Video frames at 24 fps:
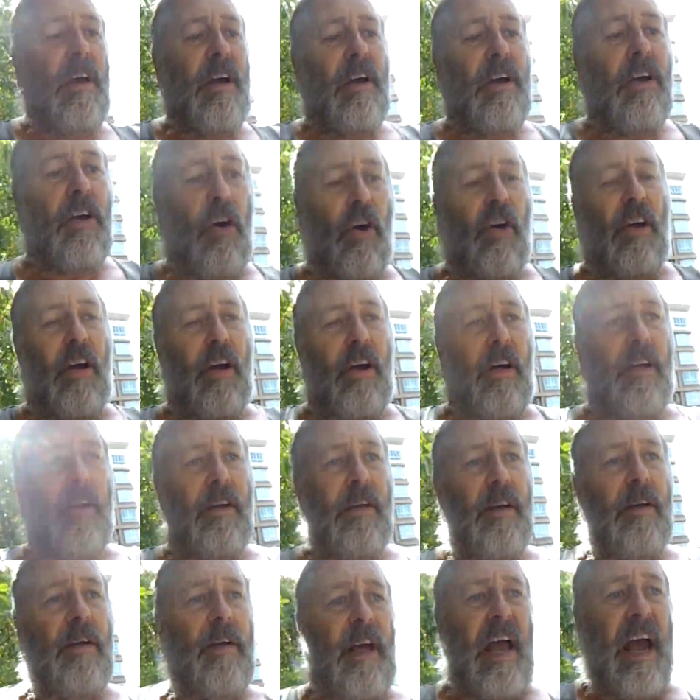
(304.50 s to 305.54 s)
colour
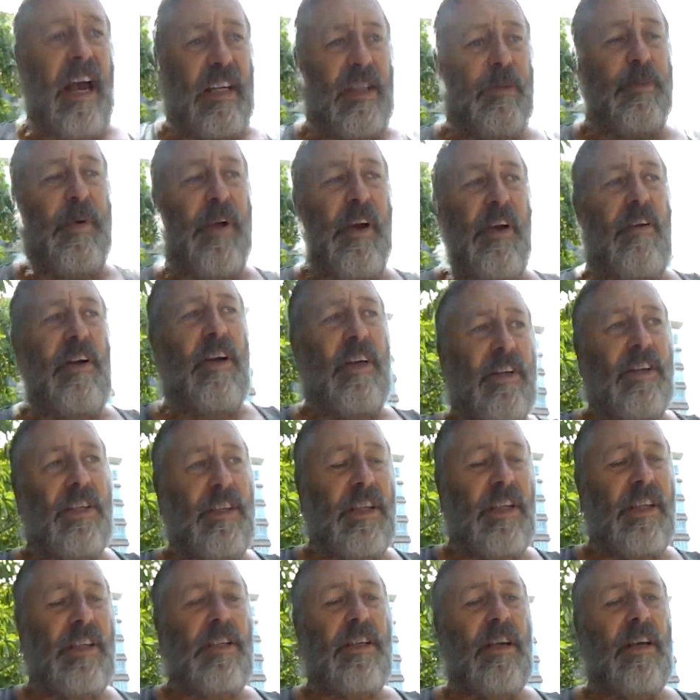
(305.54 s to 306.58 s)

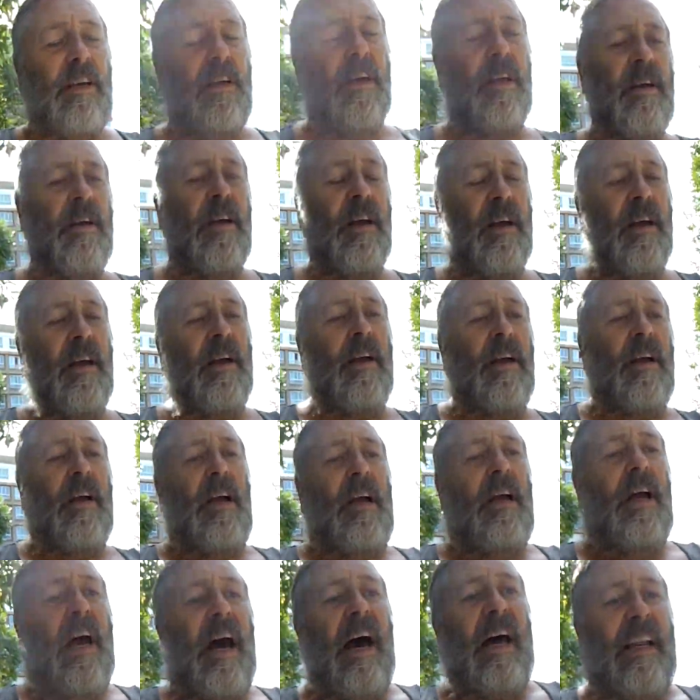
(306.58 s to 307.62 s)
experiences.
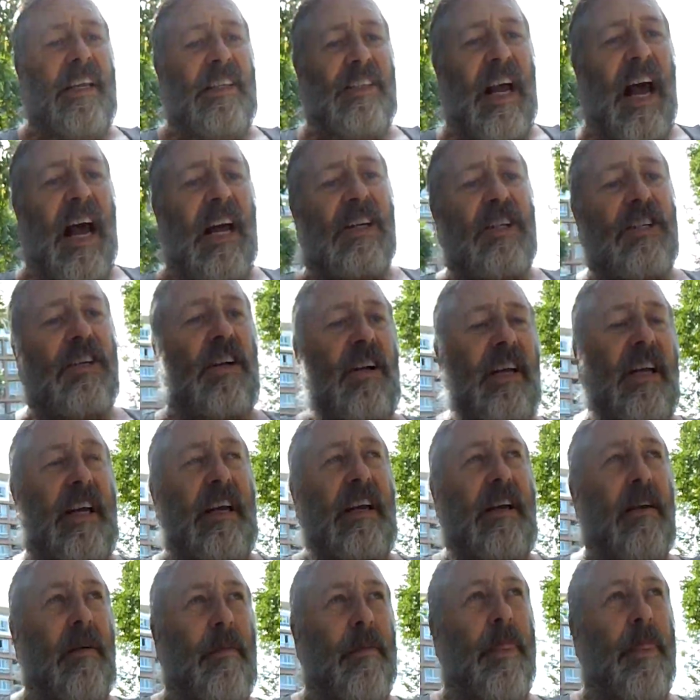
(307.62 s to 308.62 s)
And it's actually